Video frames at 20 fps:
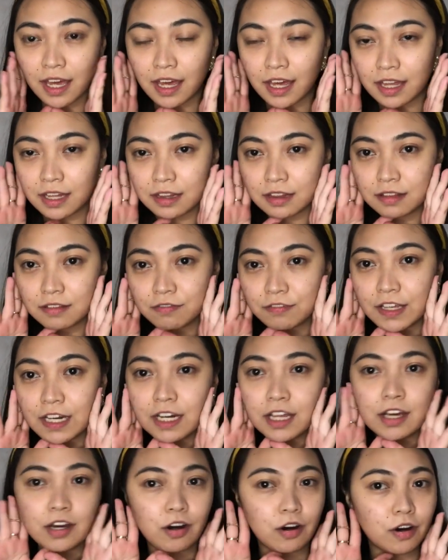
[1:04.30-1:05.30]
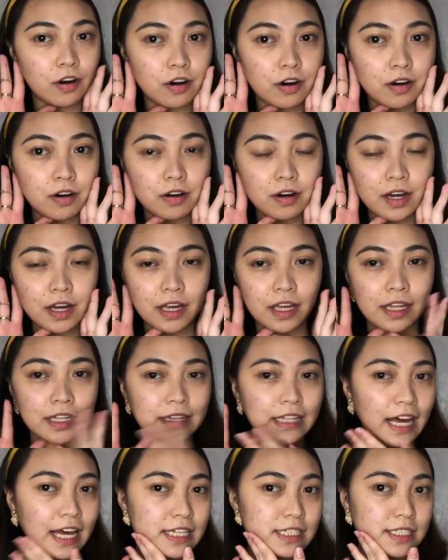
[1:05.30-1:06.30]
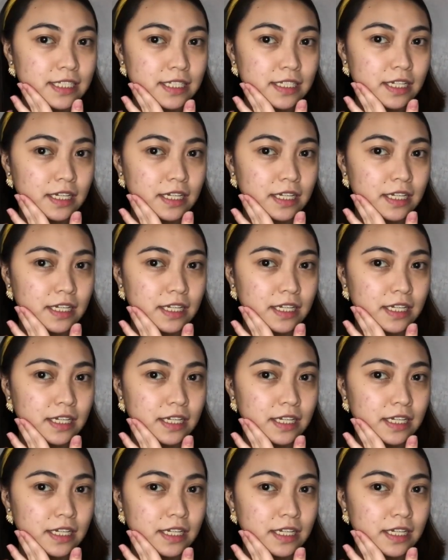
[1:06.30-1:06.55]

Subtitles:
And feeling ko, it has